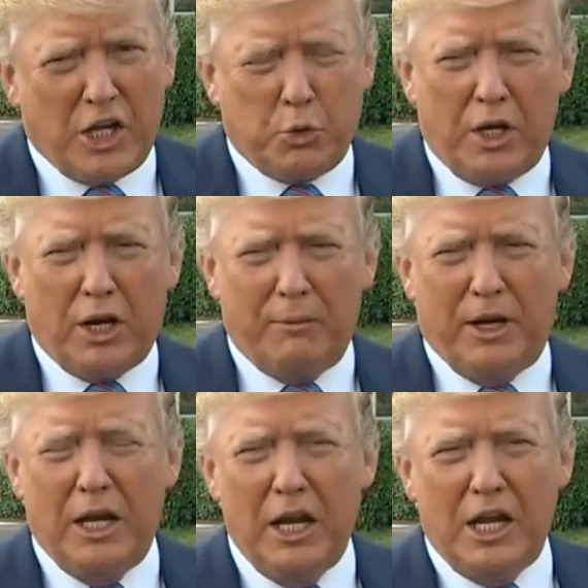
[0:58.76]
tweet. I
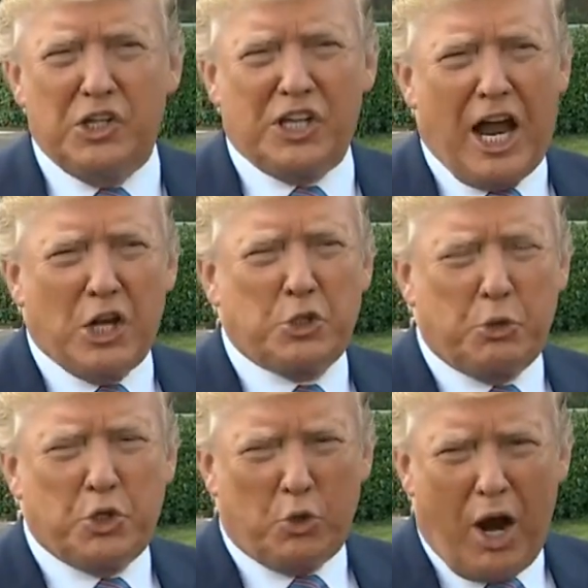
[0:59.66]
mean, his house
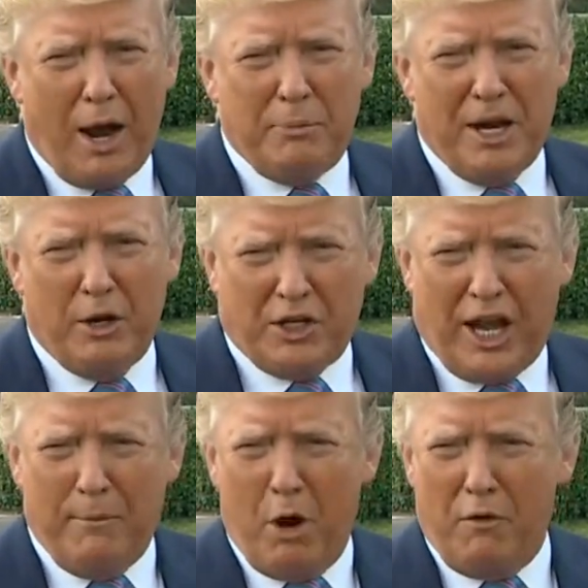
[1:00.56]
was robbed, and it
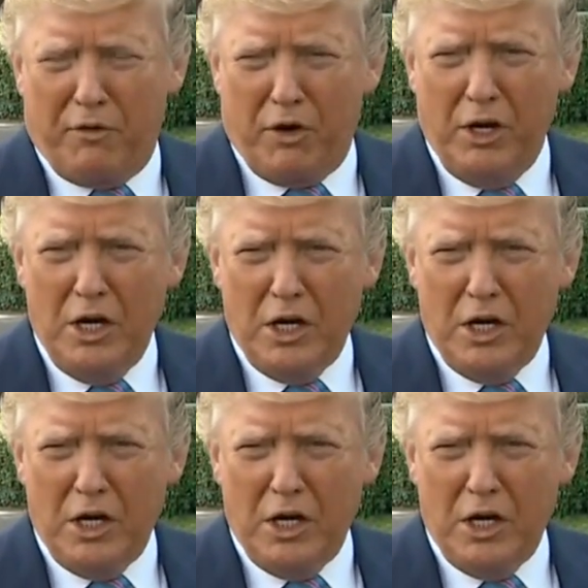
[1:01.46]
came over